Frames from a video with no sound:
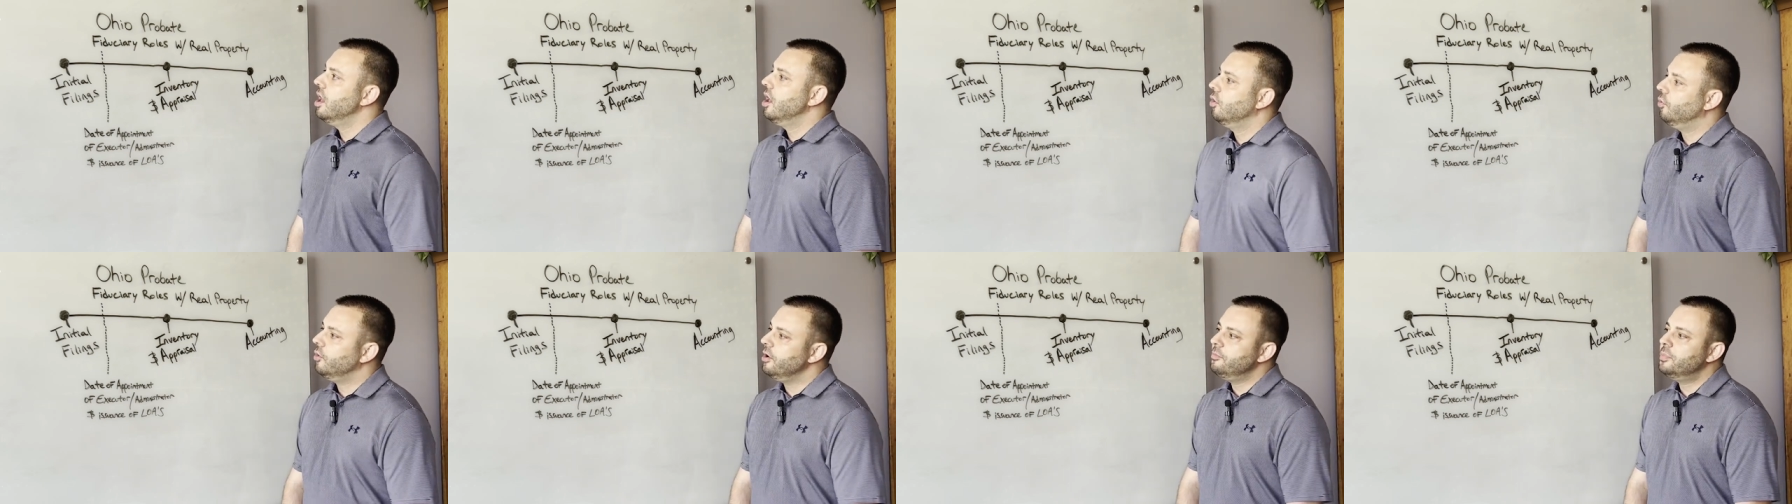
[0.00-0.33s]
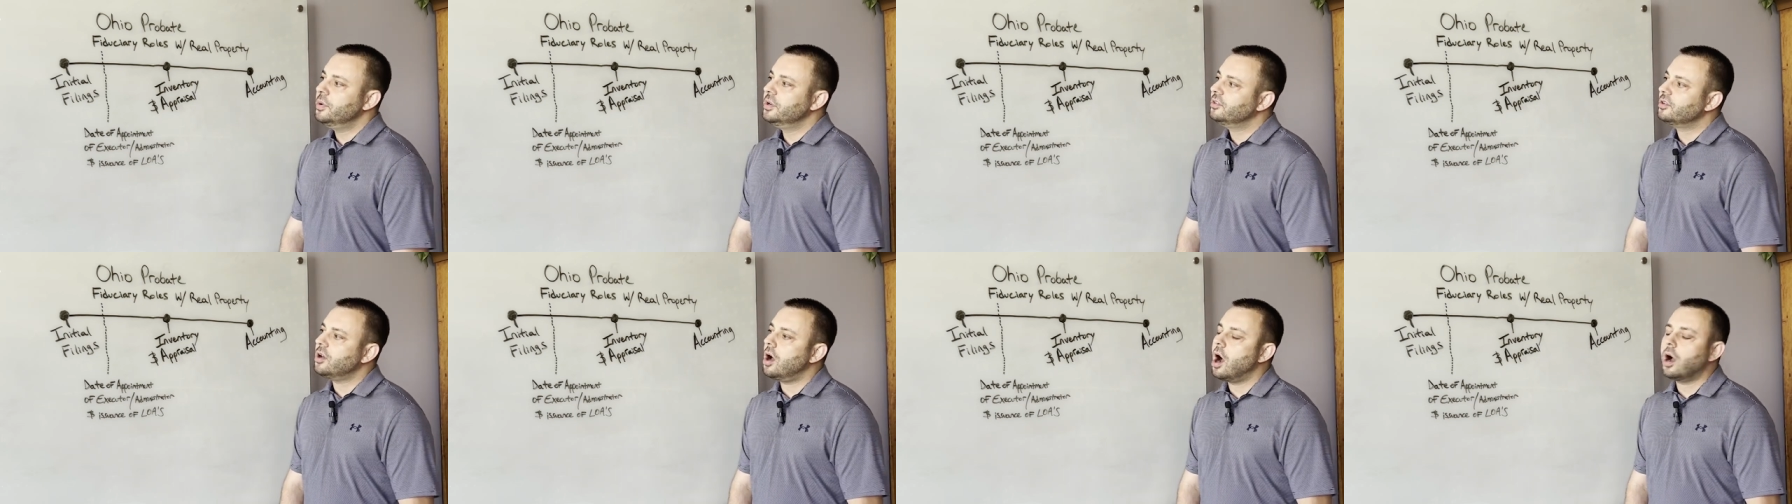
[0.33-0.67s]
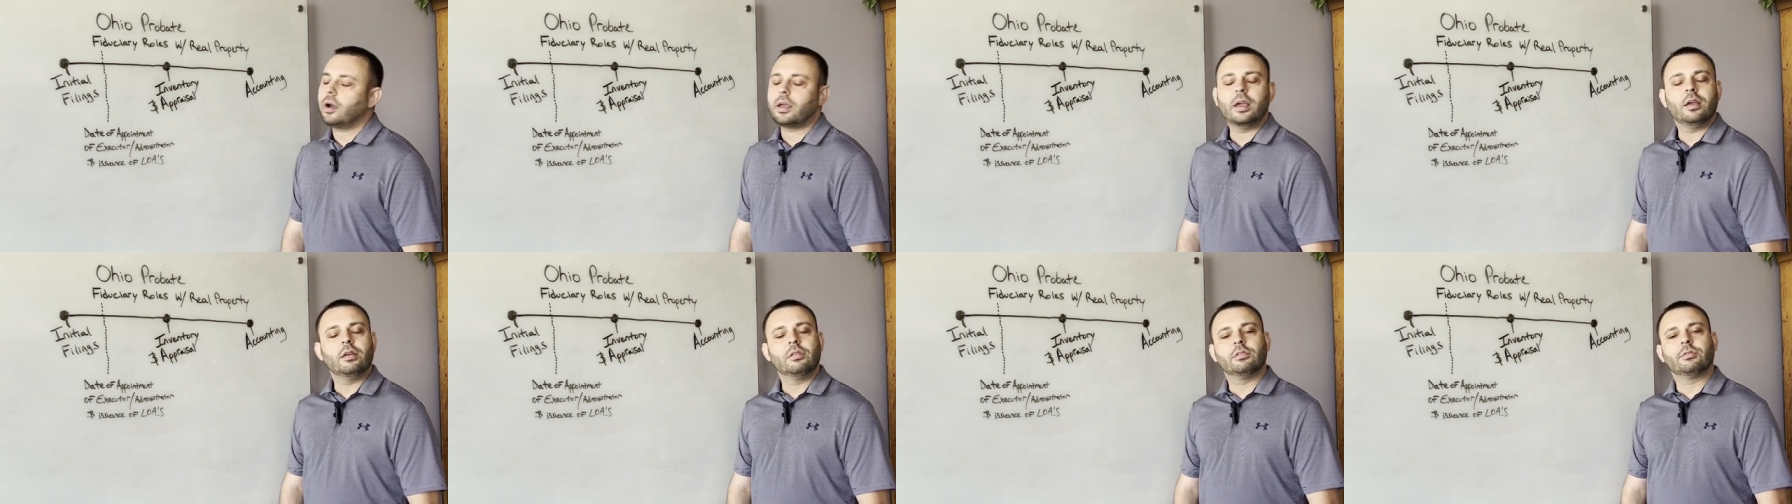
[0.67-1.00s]
We've been
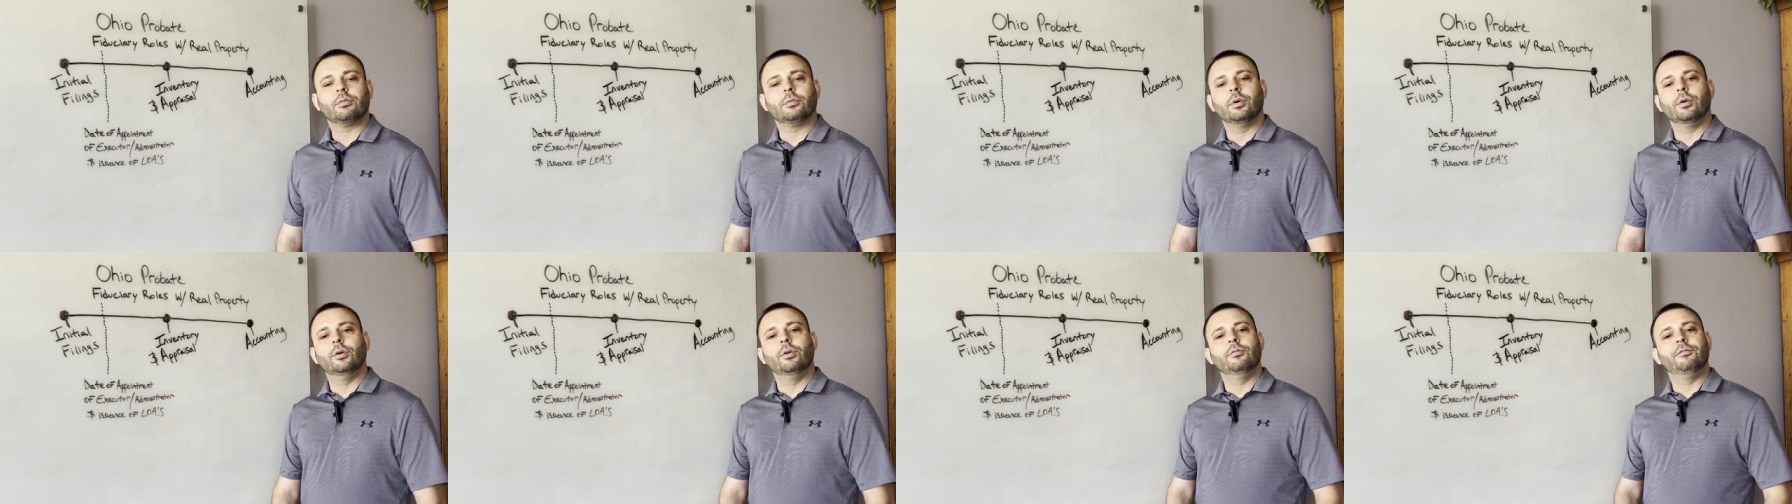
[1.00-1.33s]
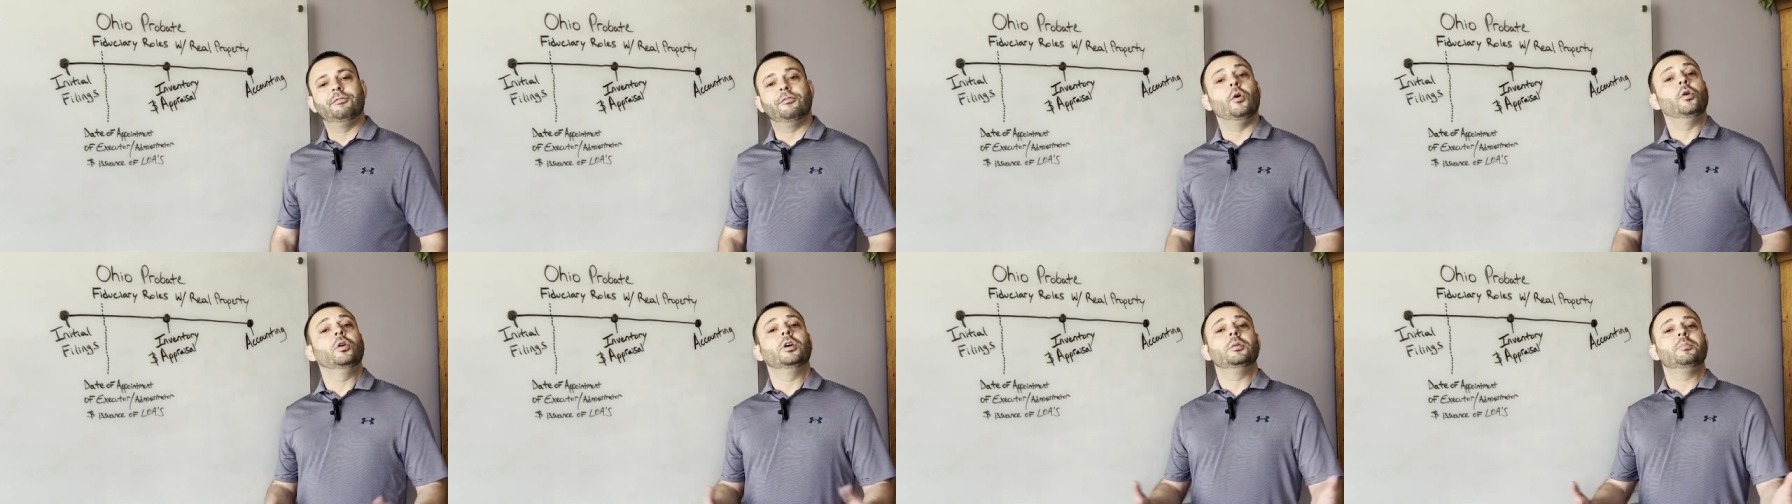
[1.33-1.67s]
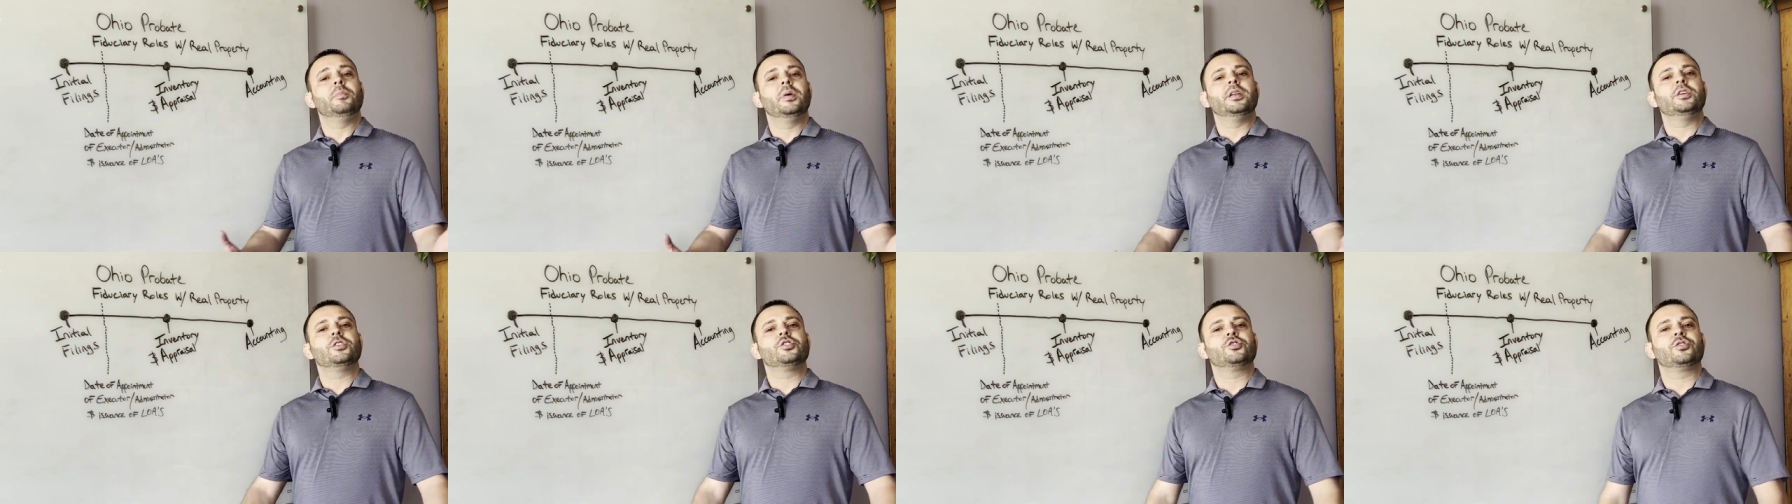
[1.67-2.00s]
talking through full
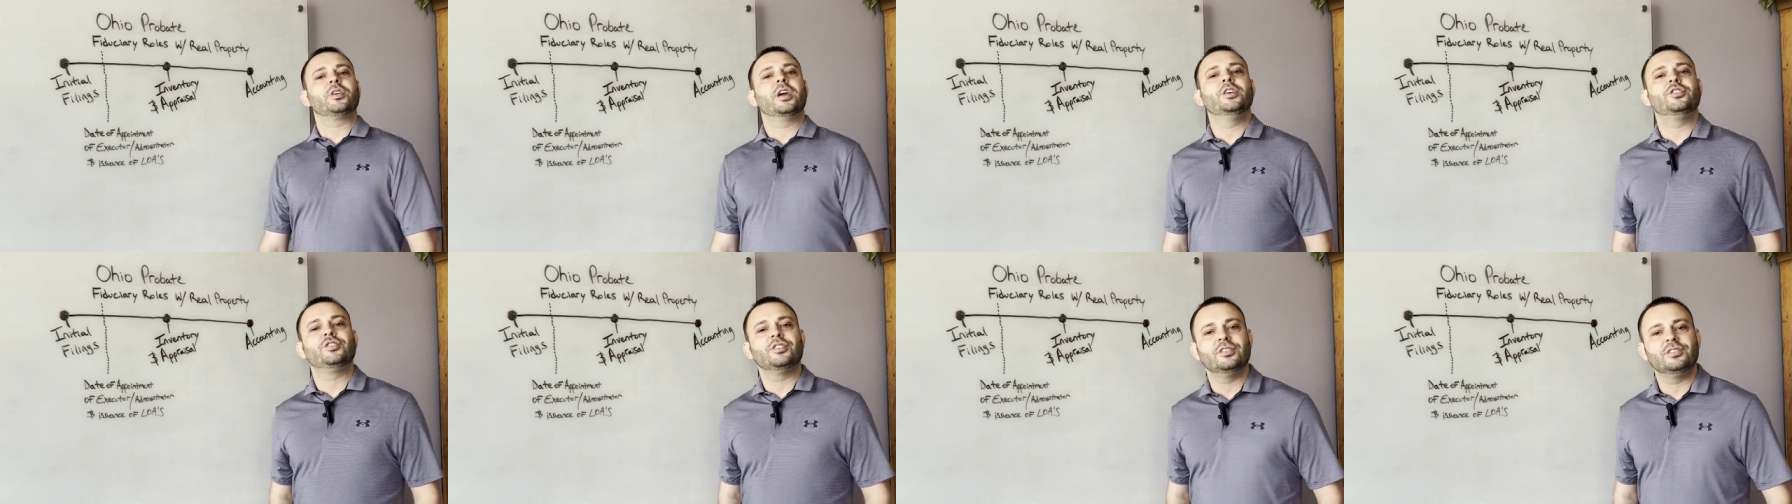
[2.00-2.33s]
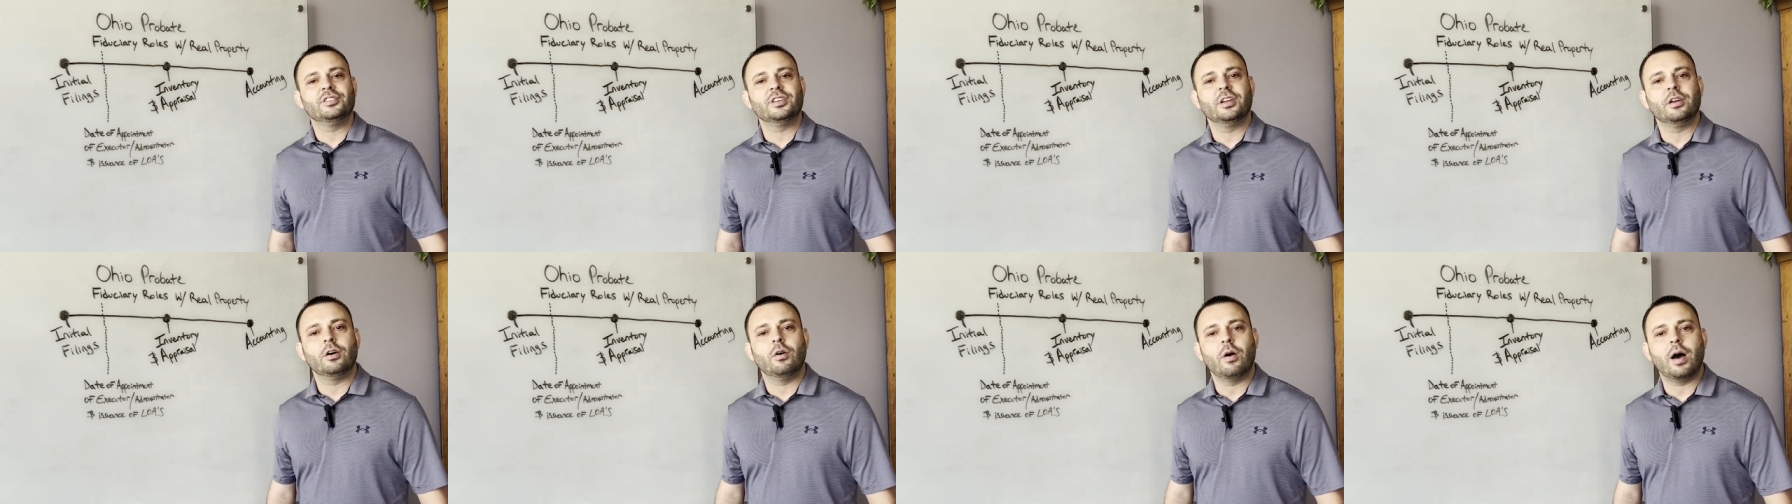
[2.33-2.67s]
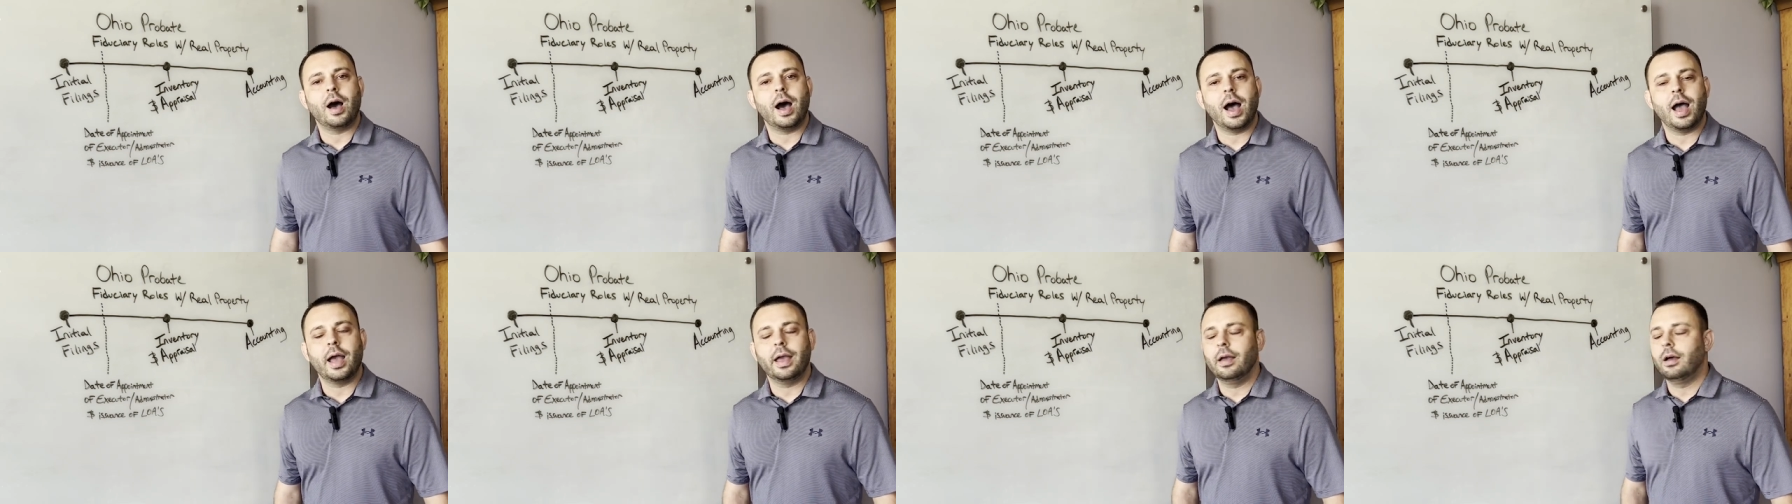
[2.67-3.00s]
administrations in
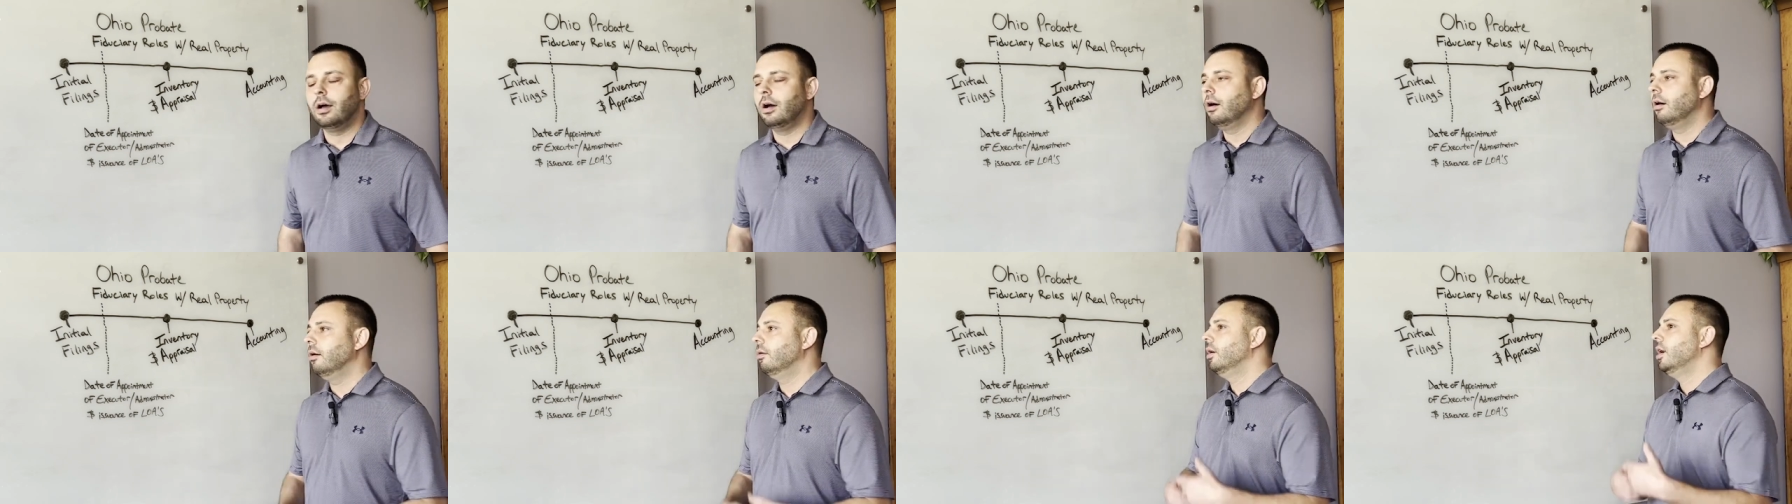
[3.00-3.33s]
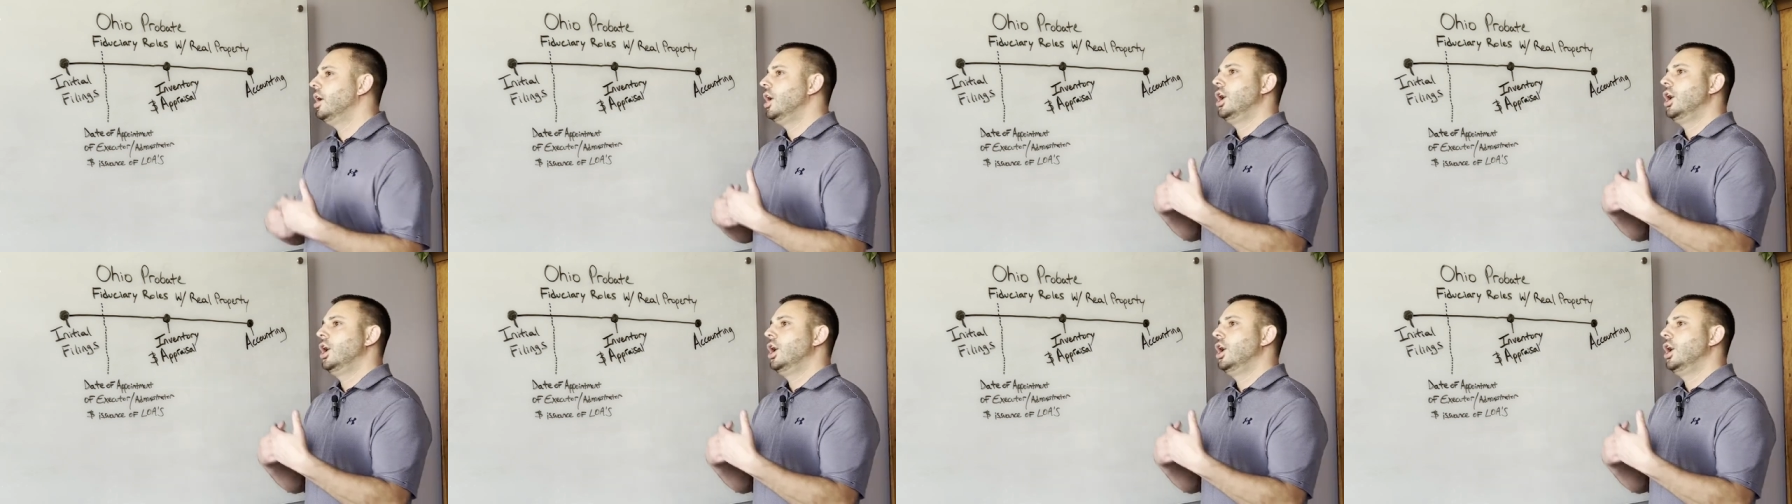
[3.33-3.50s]
Ohio,